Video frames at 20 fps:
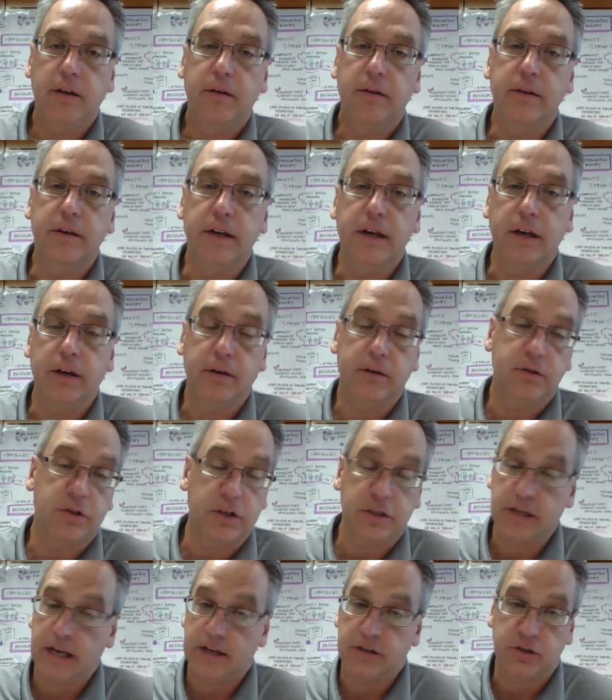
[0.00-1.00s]
near
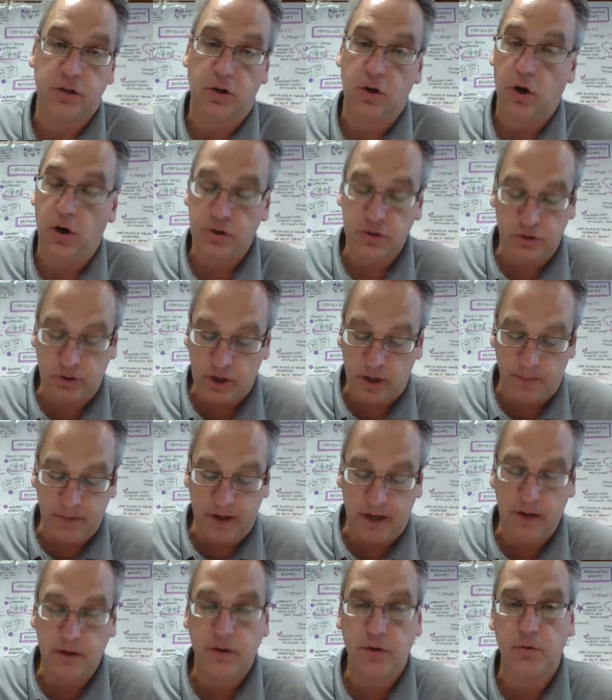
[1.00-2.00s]
just as the cars are coming
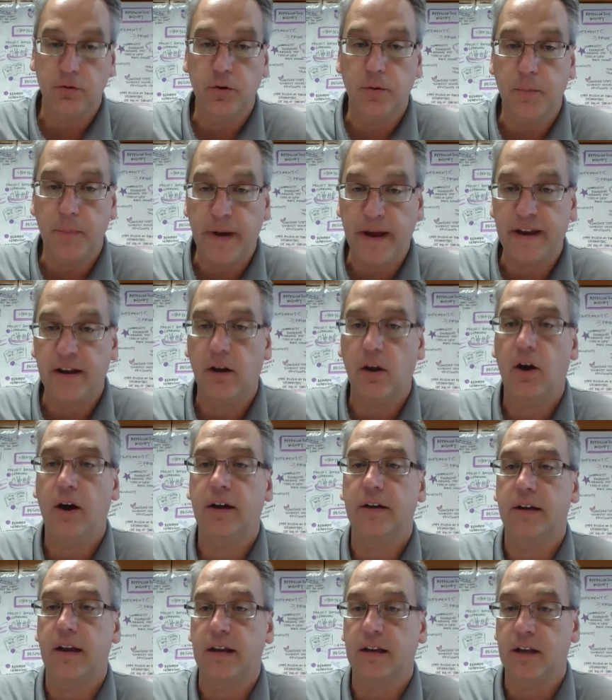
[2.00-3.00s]
in through the band
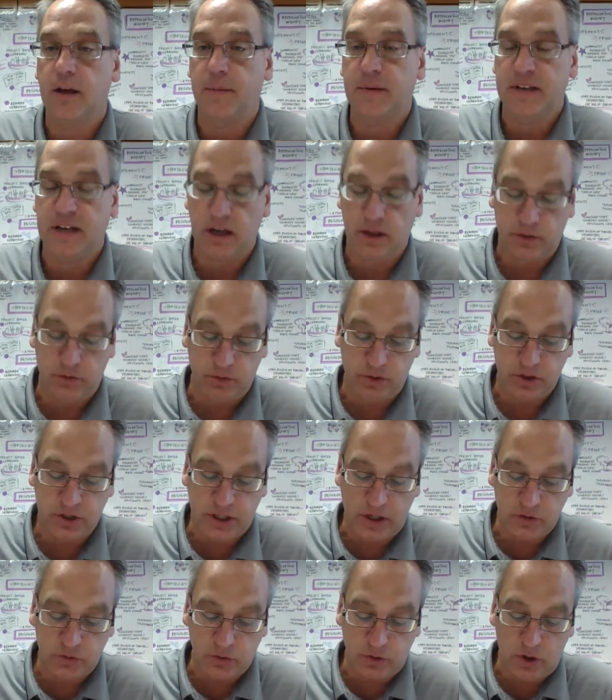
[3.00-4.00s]
lot and then coming down through the
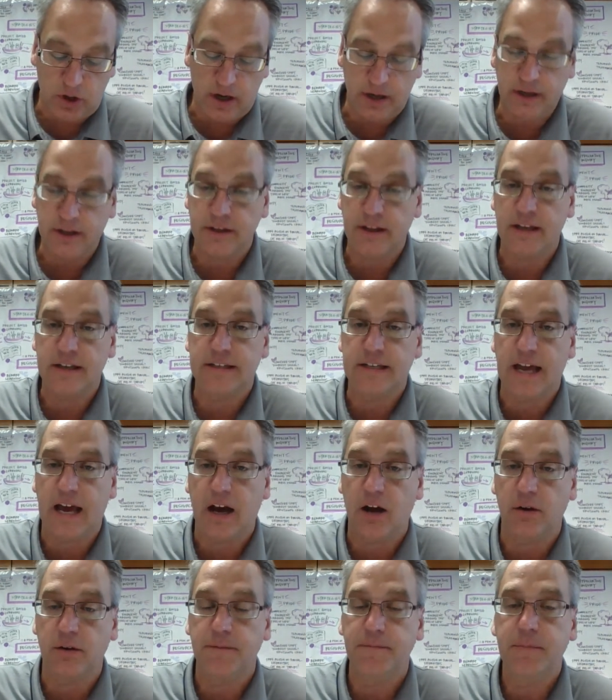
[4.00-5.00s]
central lot and then
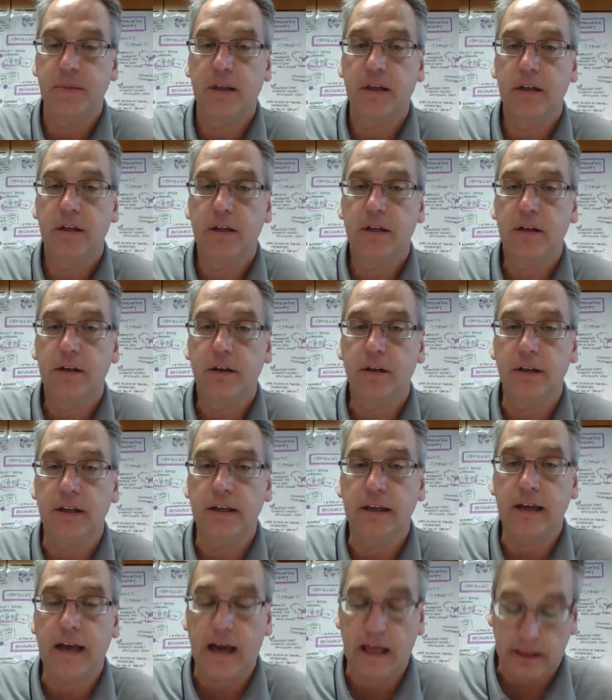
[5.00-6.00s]
down
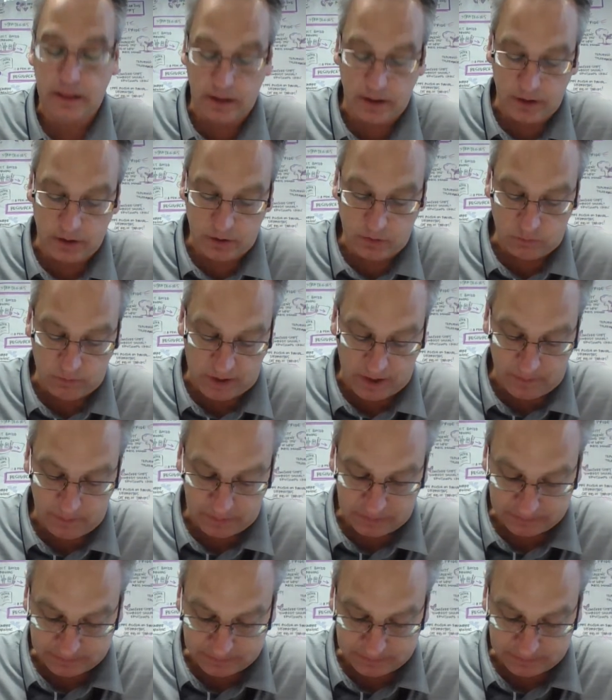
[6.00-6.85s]
the athletic ramp.